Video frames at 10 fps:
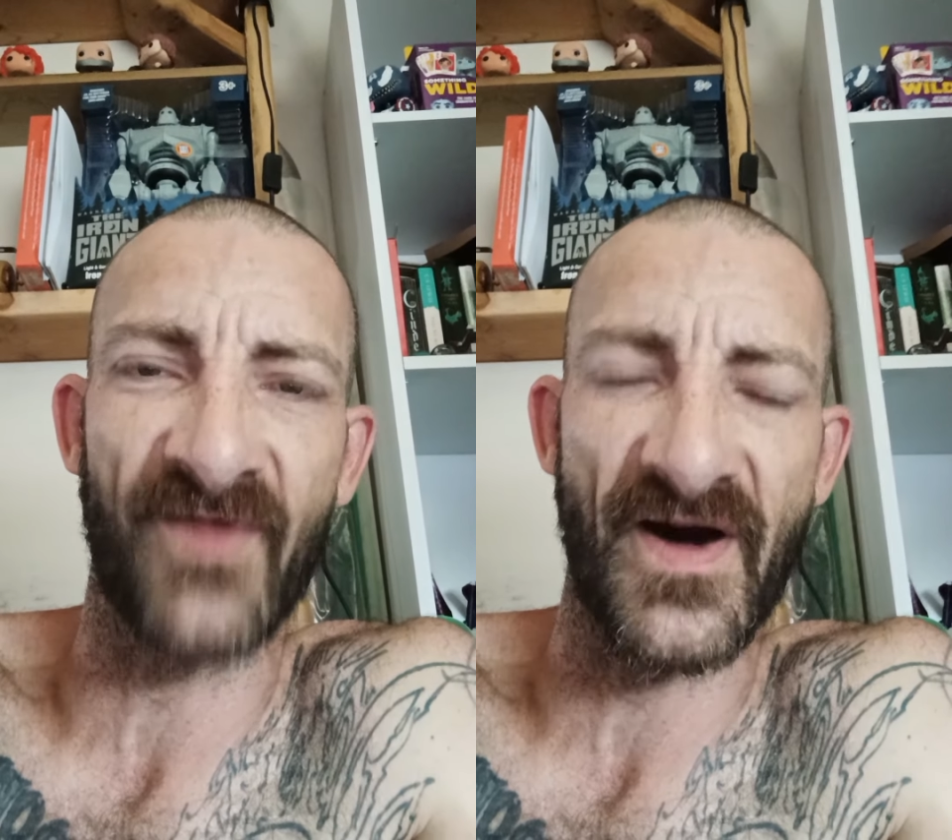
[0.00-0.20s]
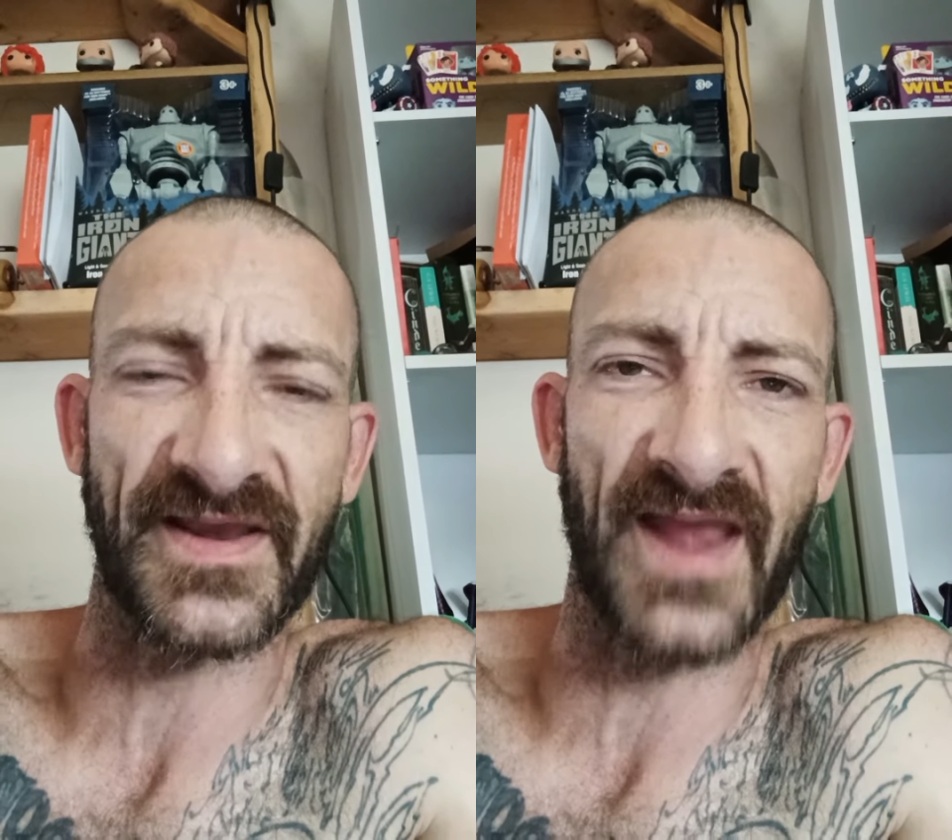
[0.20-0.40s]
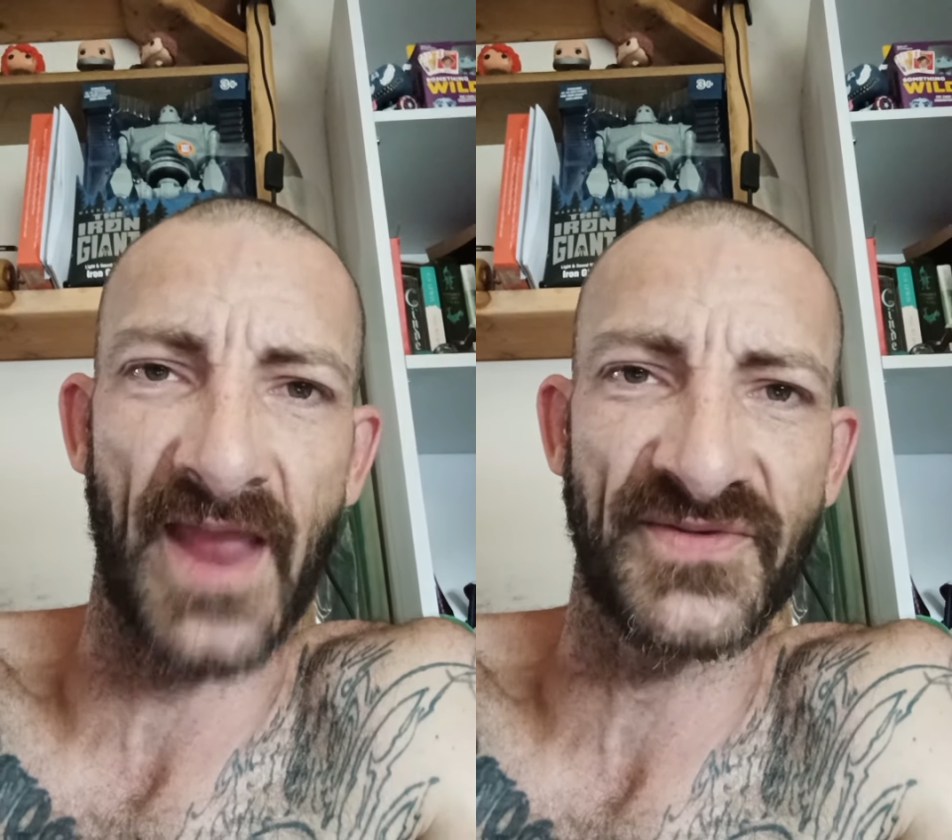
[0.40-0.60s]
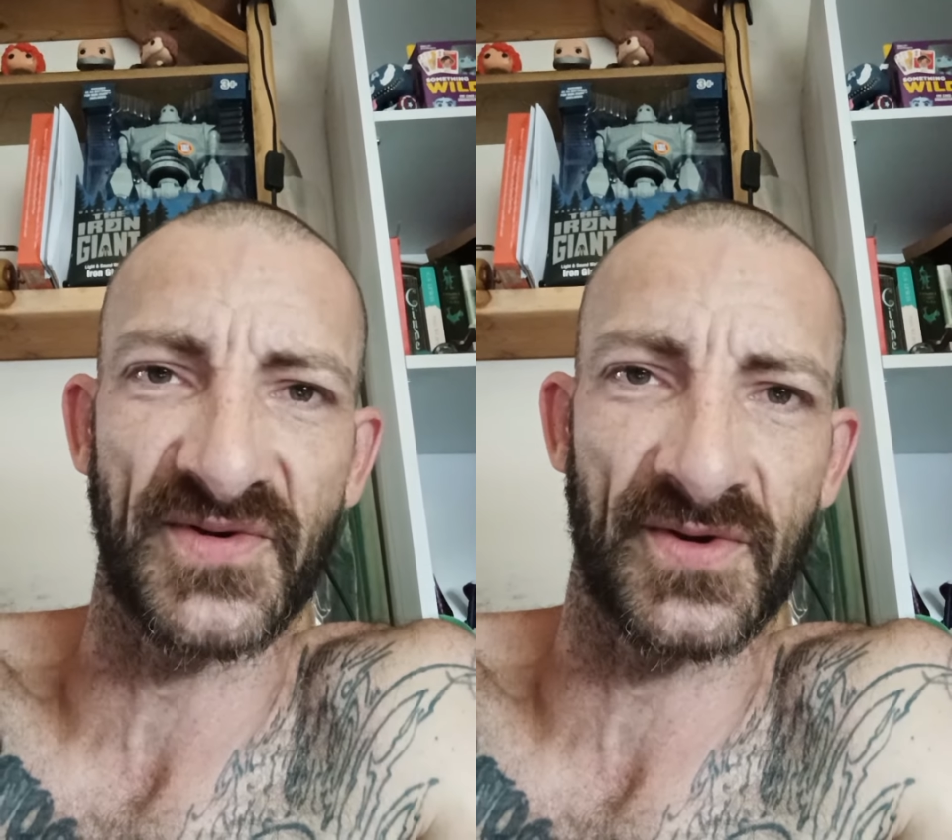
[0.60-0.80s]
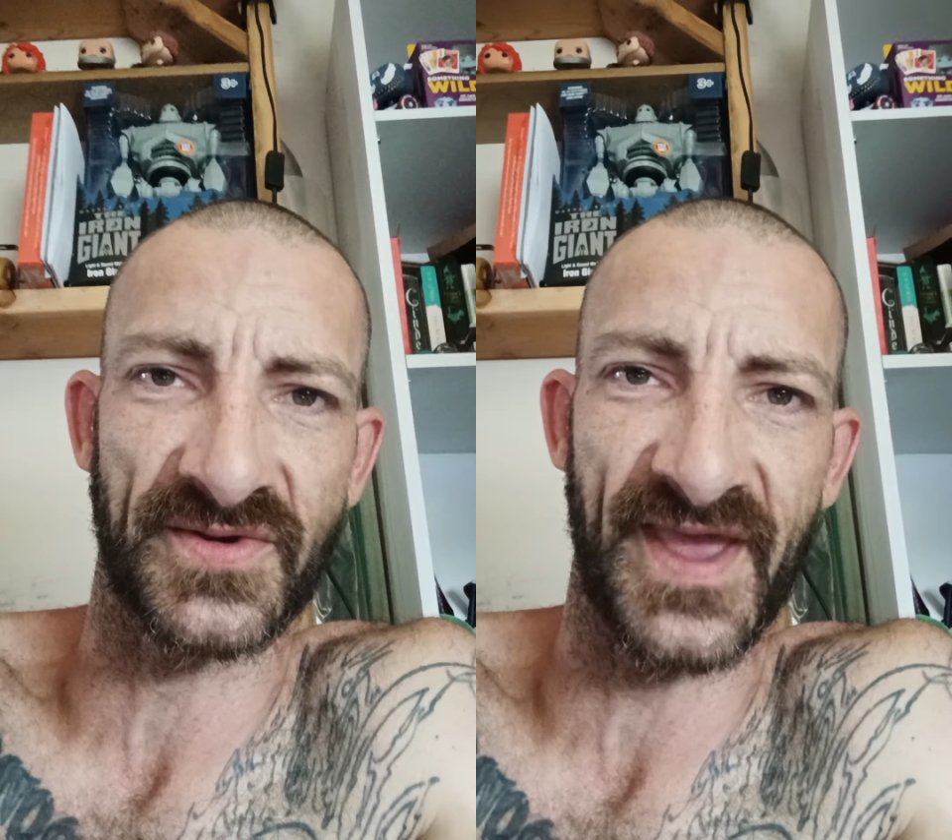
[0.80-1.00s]
fucking
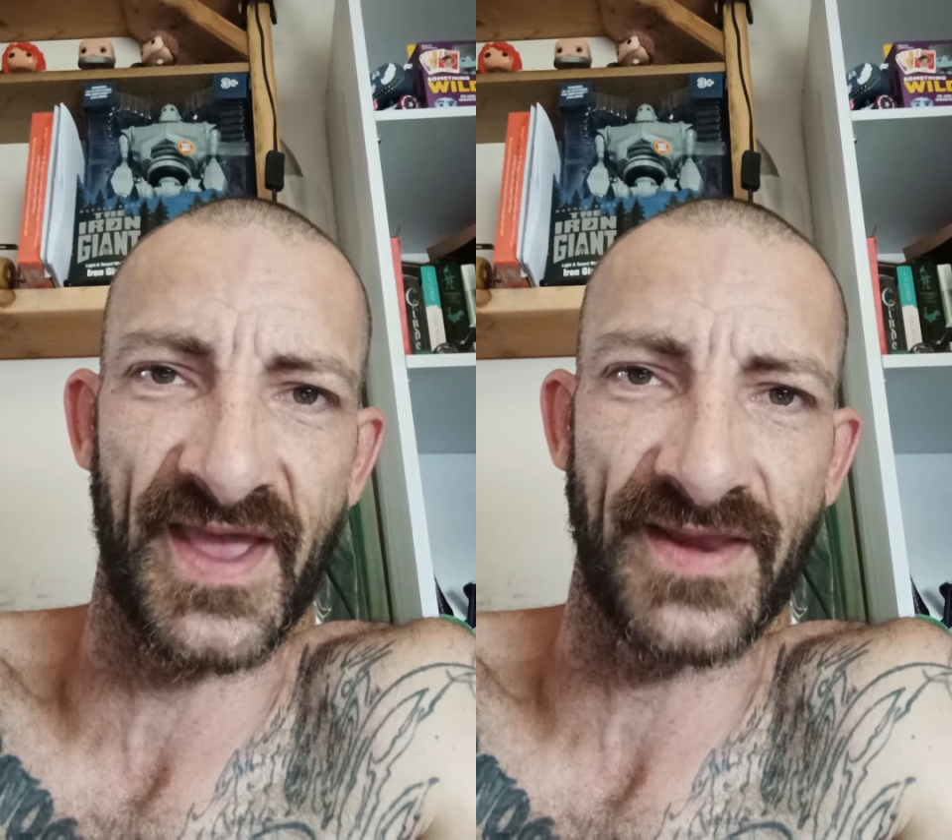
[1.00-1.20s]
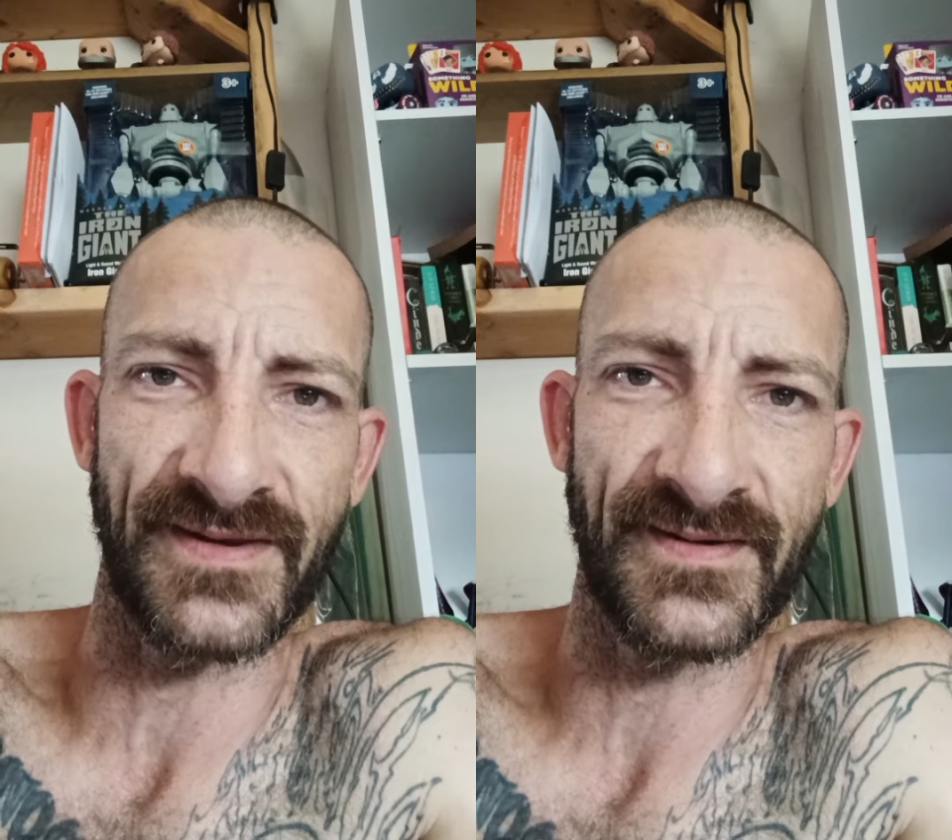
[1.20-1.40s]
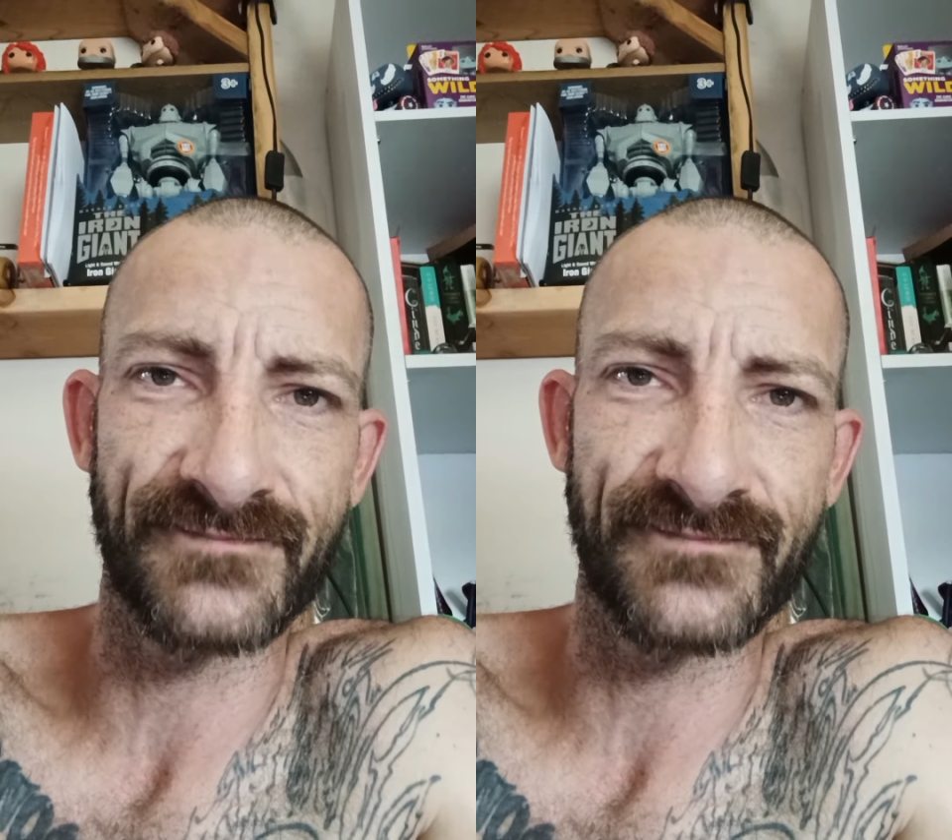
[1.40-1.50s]
answer your kid.